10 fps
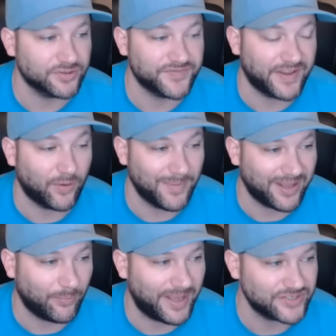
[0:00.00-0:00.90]
those final
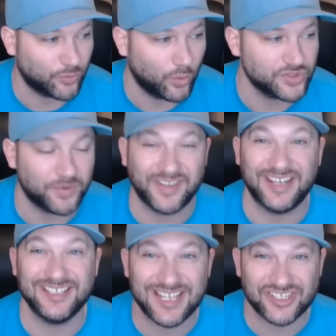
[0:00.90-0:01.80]
Battle Pass rewards with an
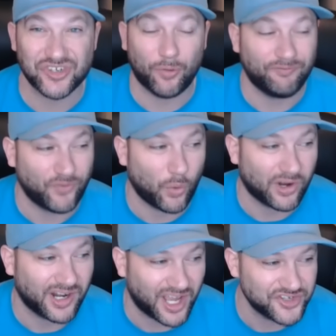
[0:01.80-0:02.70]
additional
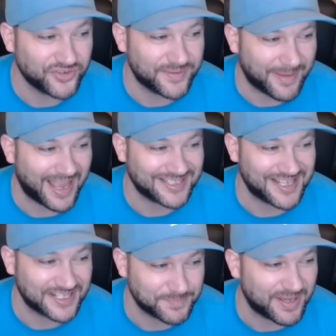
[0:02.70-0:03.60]
400 max
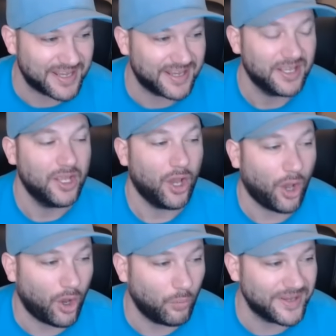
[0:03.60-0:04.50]
XP
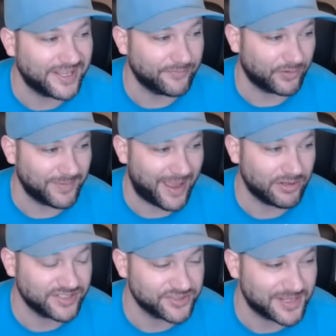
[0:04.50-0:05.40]
all weekend. From now
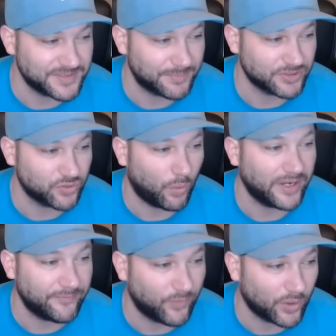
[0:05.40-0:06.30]
until September
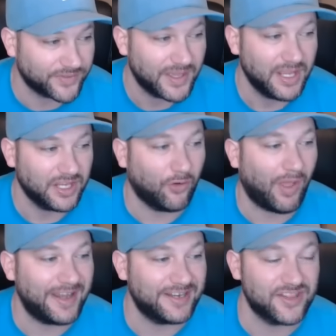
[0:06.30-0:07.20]
24th,
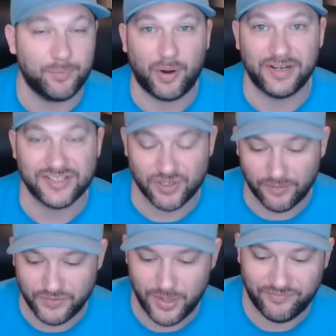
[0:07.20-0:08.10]
glide into the party. So
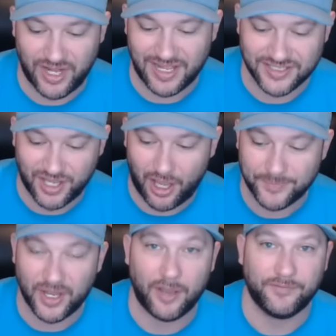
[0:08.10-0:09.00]
if you have not
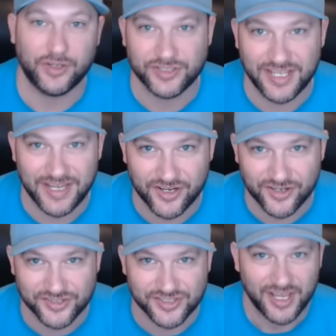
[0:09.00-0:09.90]
topped off your
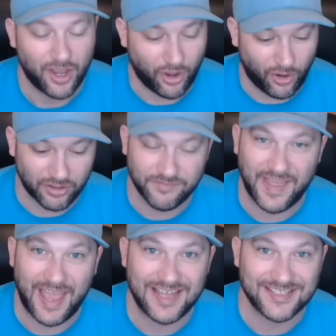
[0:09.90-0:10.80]
tiers, all of
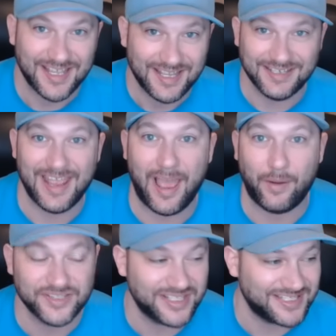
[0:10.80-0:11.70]
that,
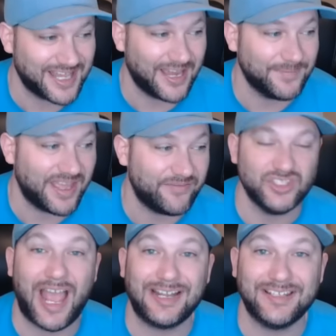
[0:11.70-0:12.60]
now is the time. They have
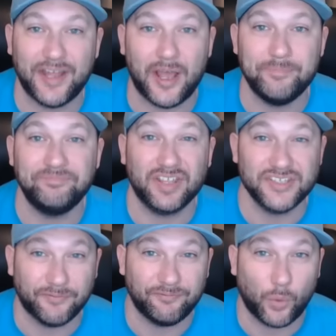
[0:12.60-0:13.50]
jacked it up
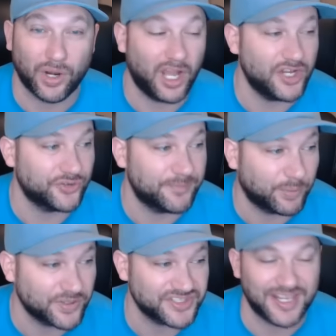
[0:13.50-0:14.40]
to
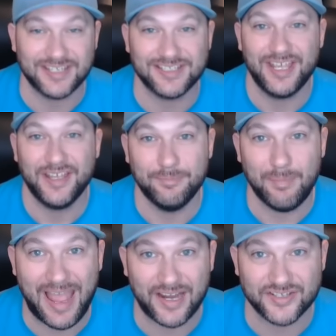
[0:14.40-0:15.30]
400%
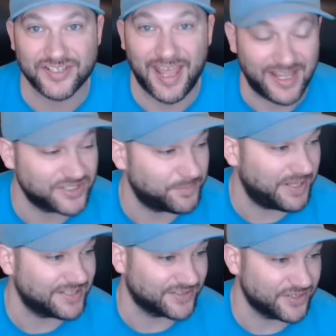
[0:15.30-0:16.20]
max
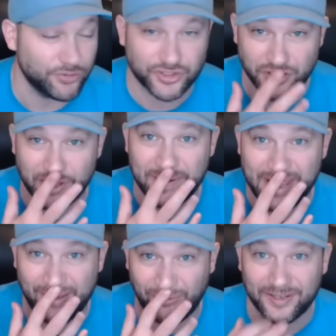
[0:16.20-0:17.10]
XP. So you should
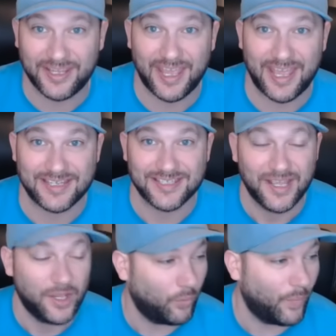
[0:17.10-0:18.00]
be able to get
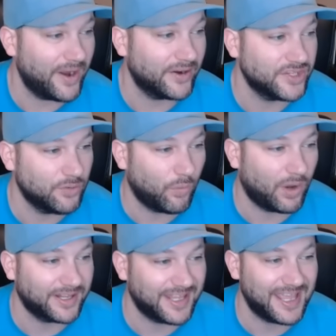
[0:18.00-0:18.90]
where you
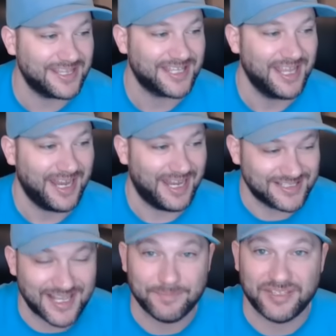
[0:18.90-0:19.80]
want to get. And
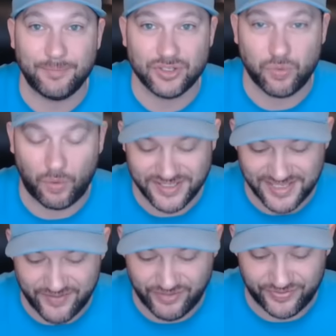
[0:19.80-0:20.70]
September
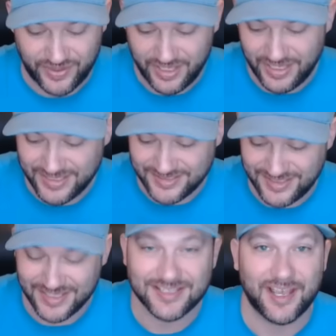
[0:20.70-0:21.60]
27th is
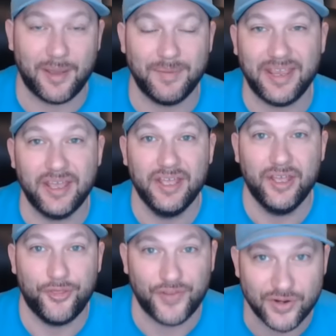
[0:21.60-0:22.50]
this coming
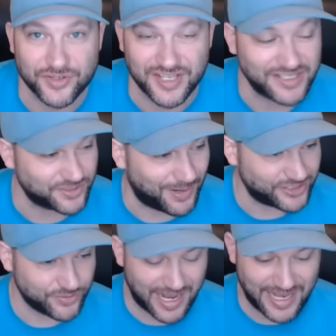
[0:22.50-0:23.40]
Thursday. So
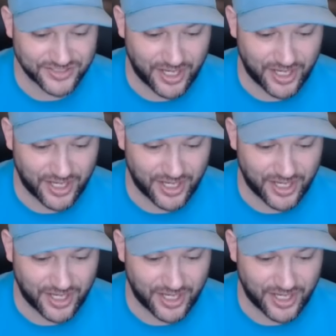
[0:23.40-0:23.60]
as you guys